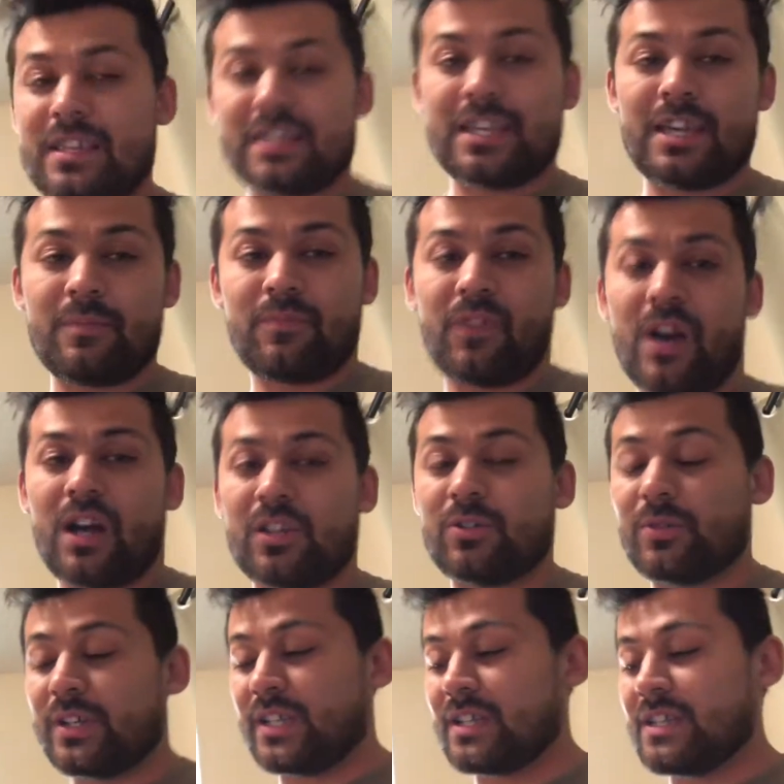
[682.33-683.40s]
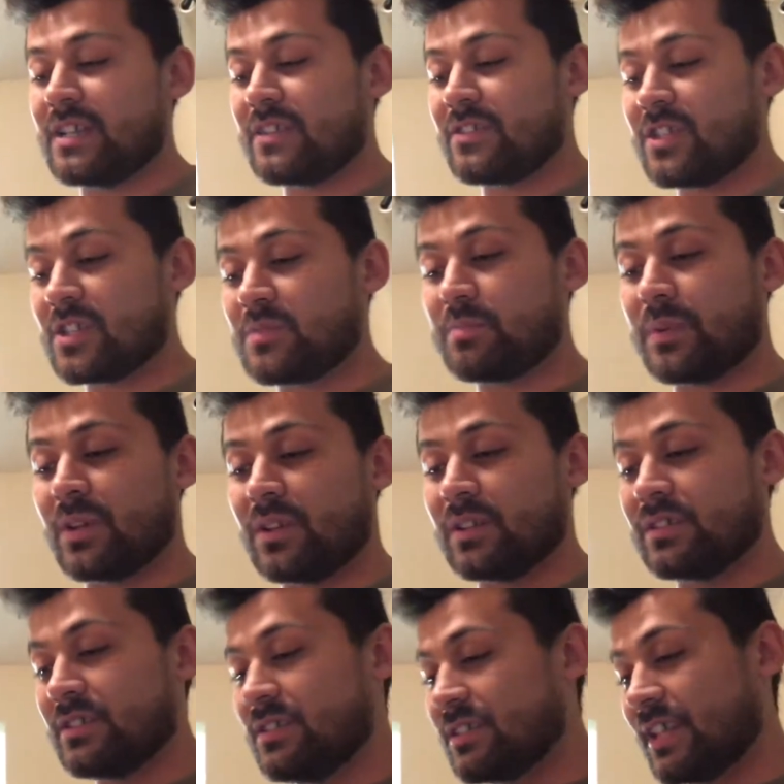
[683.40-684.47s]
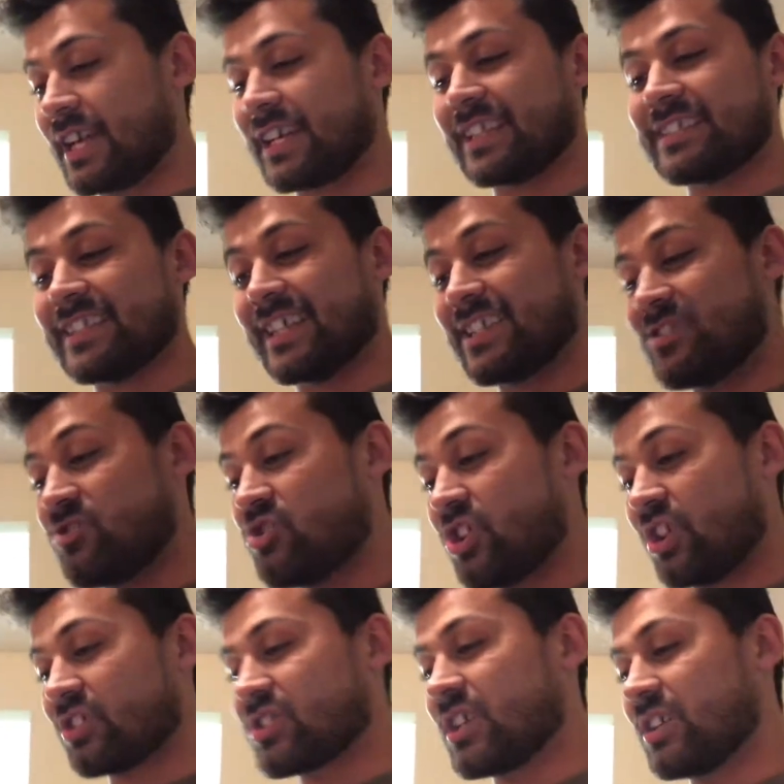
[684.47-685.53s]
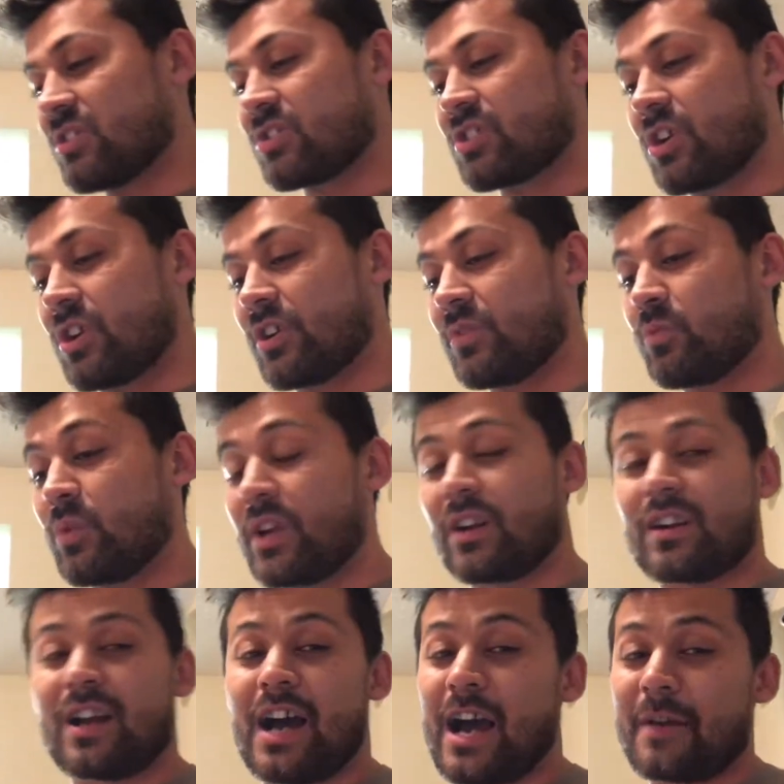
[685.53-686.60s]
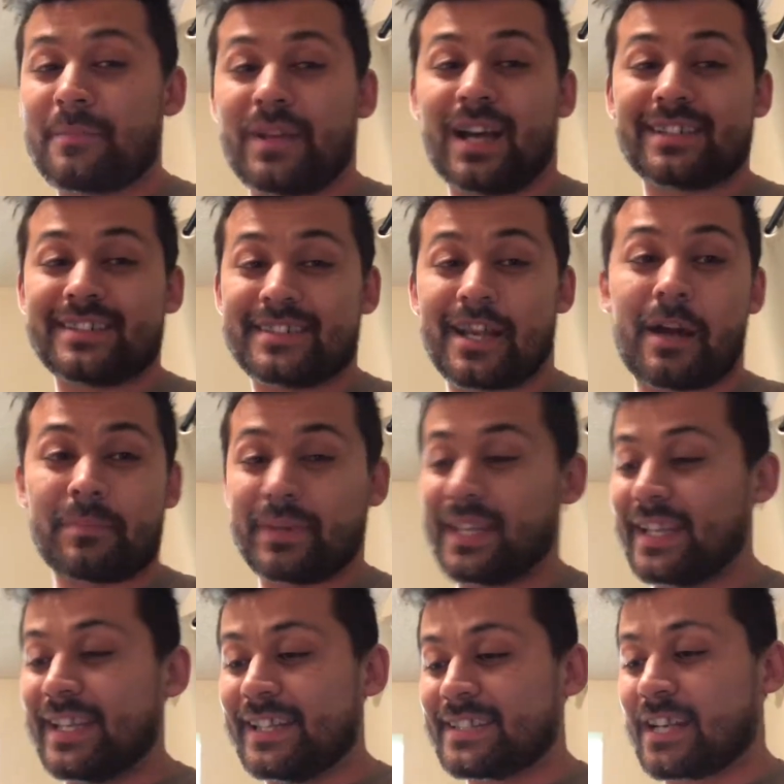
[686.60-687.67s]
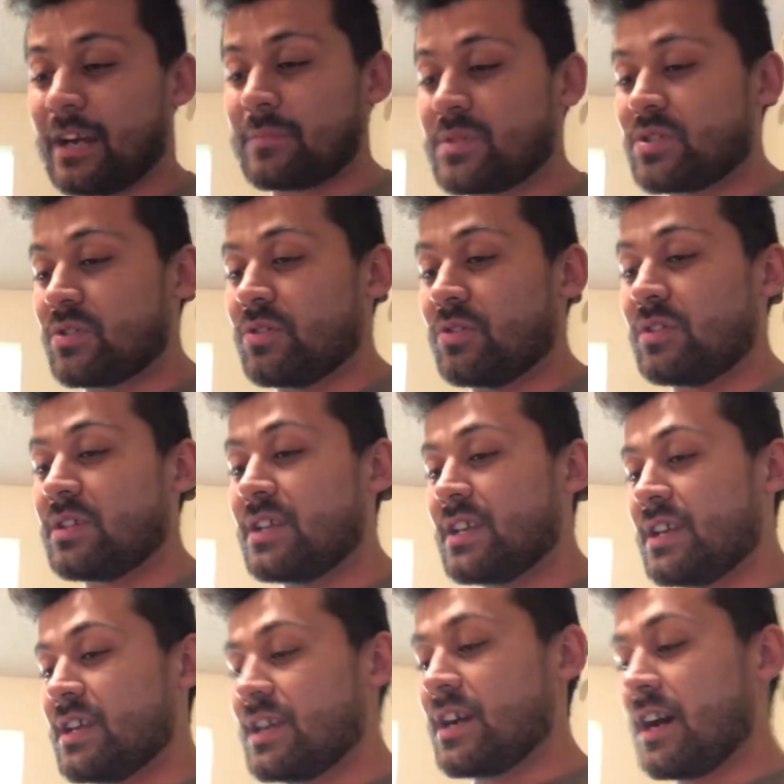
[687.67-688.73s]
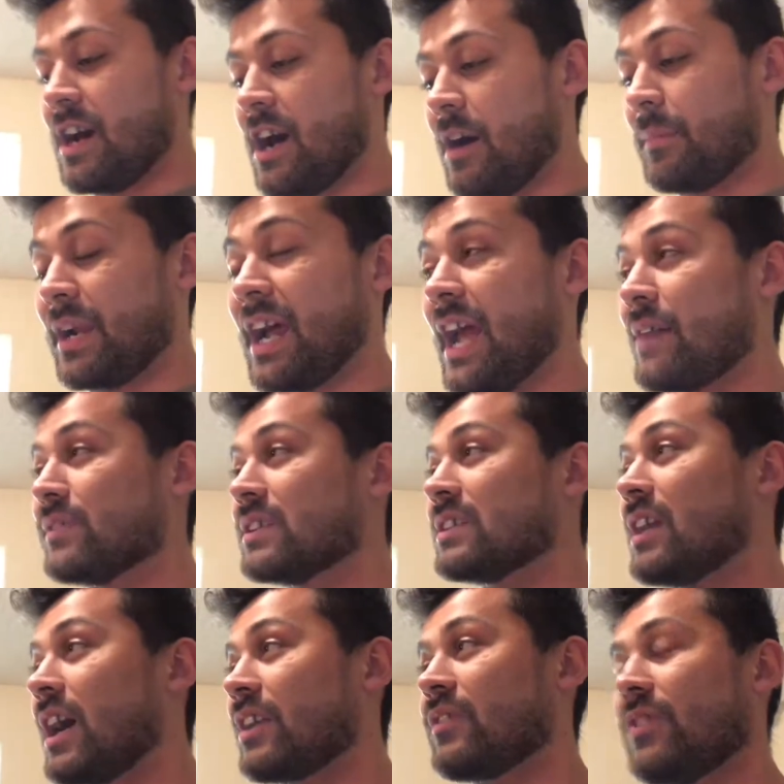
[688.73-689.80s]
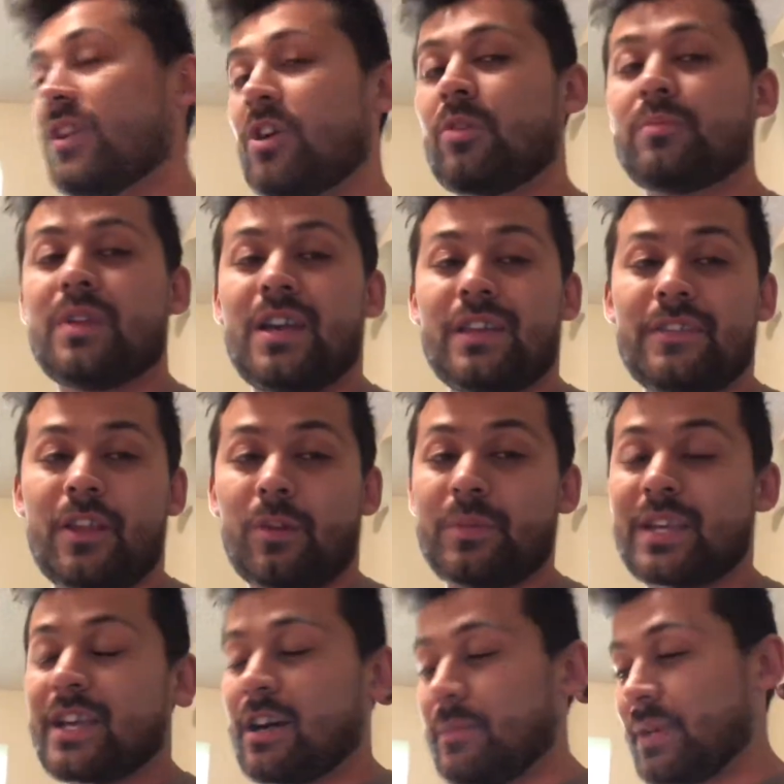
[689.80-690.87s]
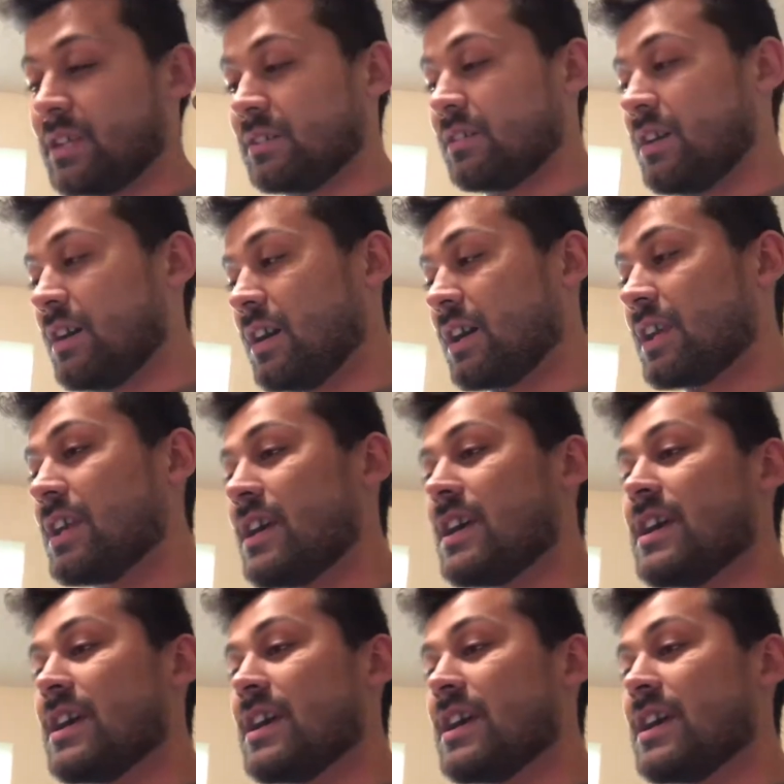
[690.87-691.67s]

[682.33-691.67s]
keep following. This build, like I said, is just getting started. I'm not stopping anytime soon, and I have a lot of help that'll be coming along.